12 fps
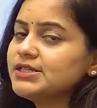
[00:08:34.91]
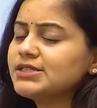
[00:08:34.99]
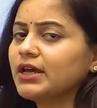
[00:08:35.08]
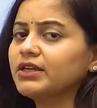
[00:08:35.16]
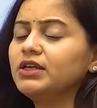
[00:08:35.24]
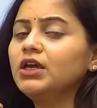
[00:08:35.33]

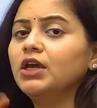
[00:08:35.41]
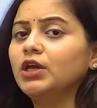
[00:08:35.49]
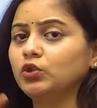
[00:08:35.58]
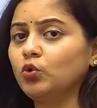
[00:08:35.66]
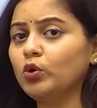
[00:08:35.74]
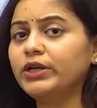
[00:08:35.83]
Yani,
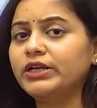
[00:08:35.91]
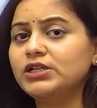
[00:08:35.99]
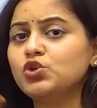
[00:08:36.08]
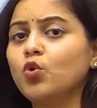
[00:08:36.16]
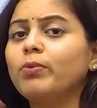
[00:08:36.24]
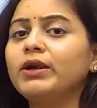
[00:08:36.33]
though leaders,
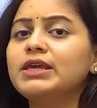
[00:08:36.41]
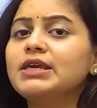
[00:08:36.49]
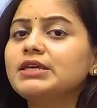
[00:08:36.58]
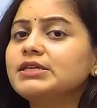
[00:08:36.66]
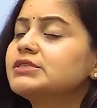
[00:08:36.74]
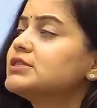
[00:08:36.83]

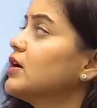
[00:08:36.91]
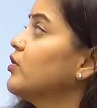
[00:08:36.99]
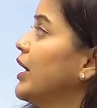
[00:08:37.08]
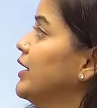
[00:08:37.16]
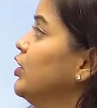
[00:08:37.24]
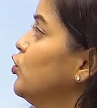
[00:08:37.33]
nobody is uh,
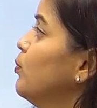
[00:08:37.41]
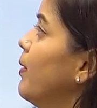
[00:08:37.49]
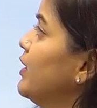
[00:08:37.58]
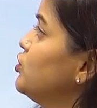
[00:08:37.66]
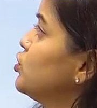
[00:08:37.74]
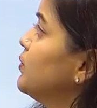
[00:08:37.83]
ready to
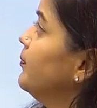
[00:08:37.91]
budge.